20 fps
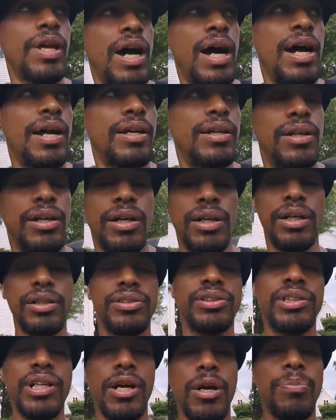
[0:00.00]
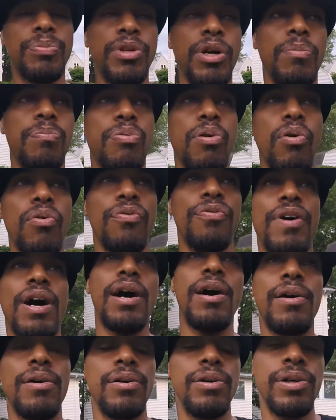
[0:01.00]
how to set up their
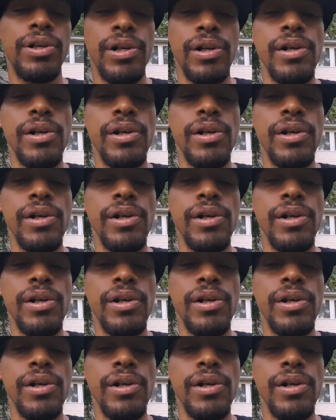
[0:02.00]
profile.